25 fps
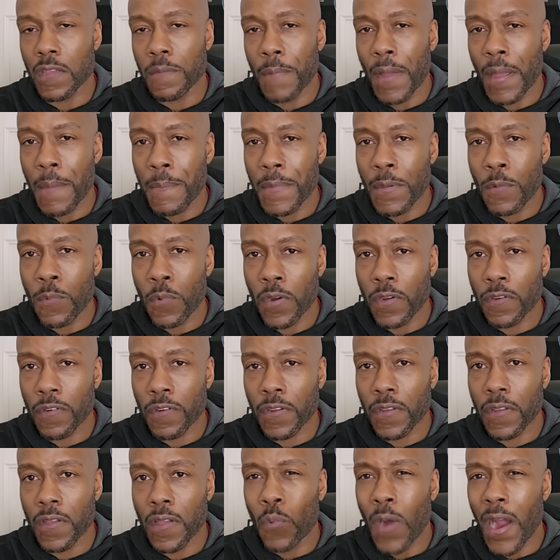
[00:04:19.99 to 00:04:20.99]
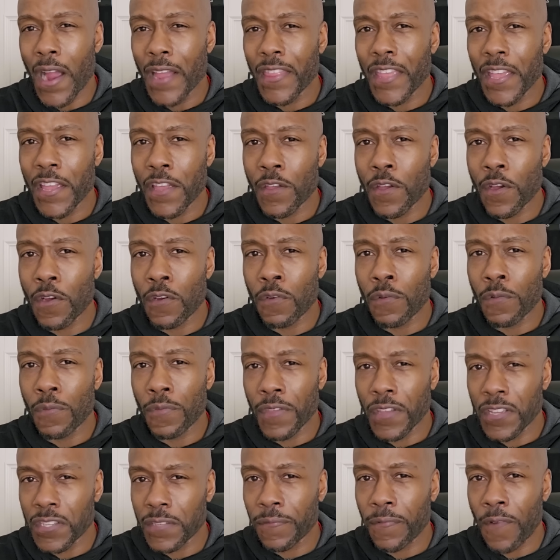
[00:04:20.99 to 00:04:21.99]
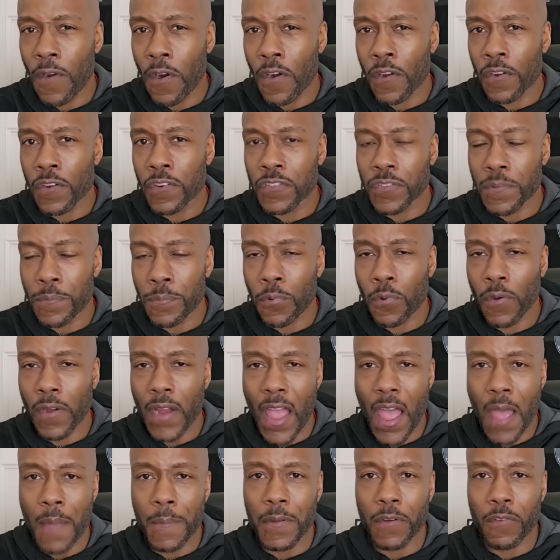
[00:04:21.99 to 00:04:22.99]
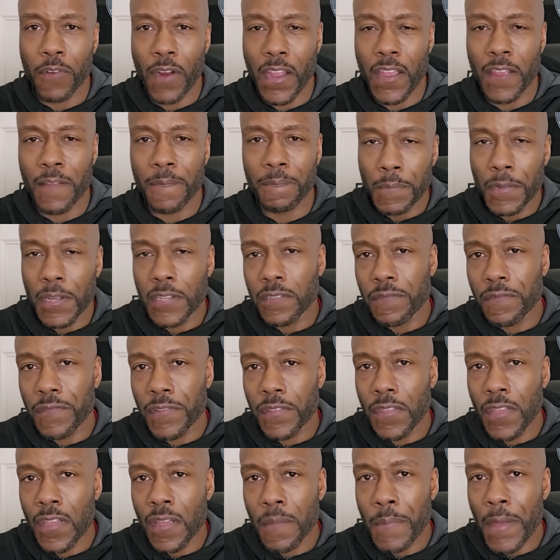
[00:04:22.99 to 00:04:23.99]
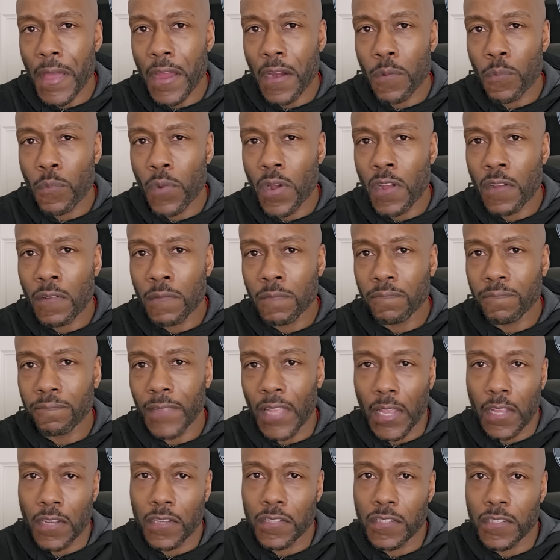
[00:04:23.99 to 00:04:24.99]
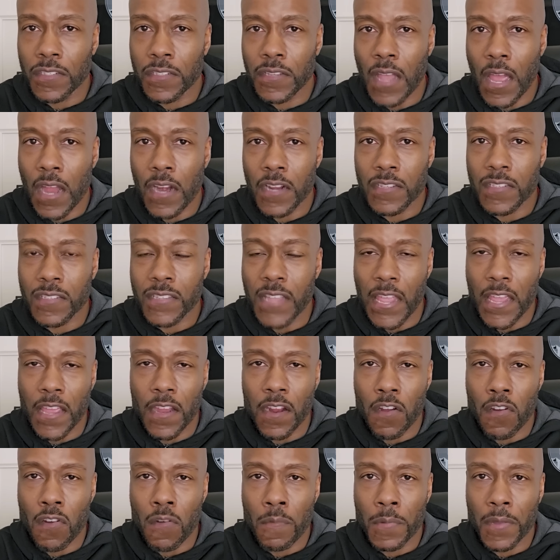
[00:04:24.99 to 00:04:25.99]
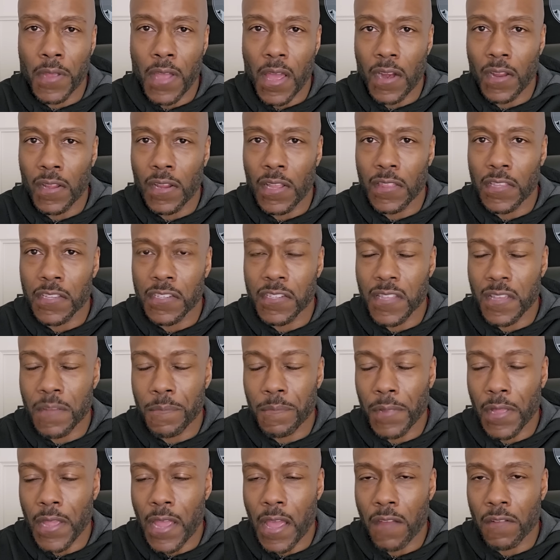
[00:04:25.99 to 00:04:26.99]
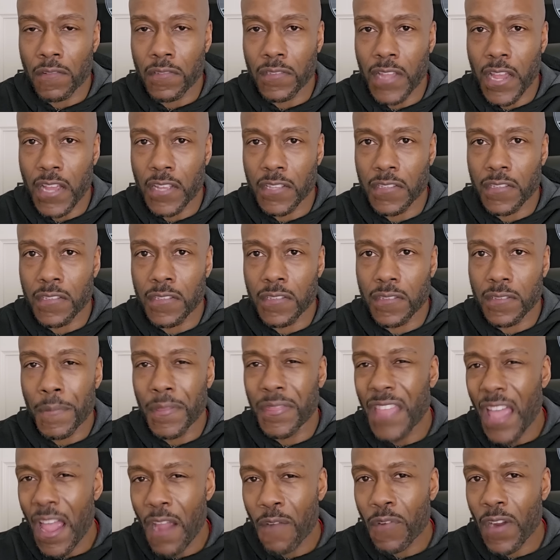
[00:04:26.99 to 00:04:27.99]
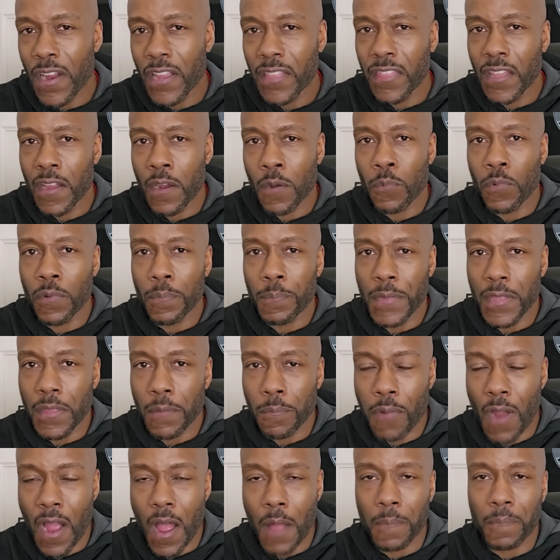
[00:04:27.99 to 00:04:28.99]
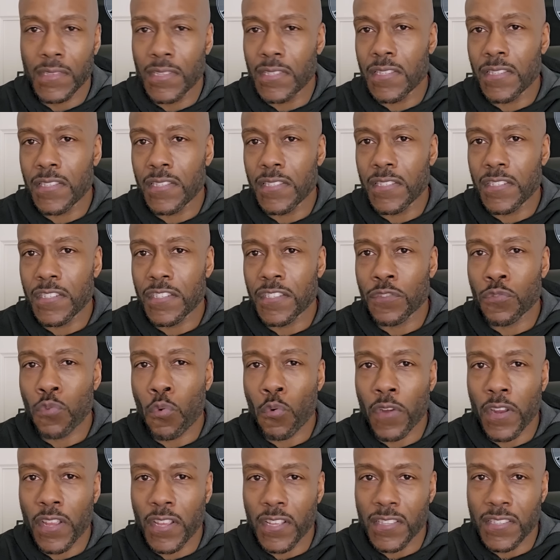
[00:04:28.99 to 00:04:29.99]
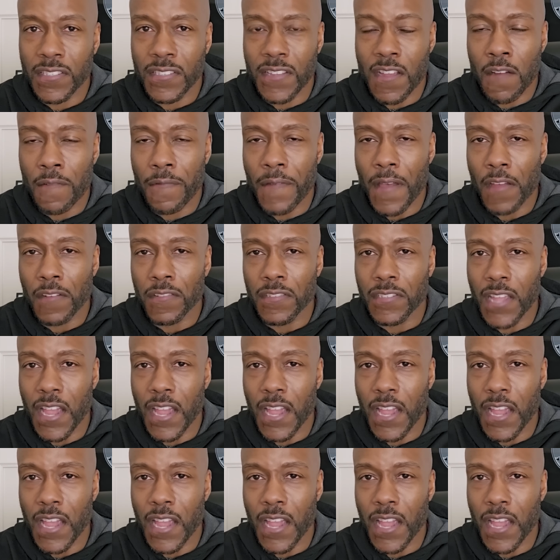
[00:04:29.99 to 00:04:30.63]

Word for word: you might be wondering why they go this far to support Abbott, right? Because if you think about it, well, they could just kind of stay at home and kind of let this thing play out in Texas. But that right there would be the problem. This isn't sorting itself out in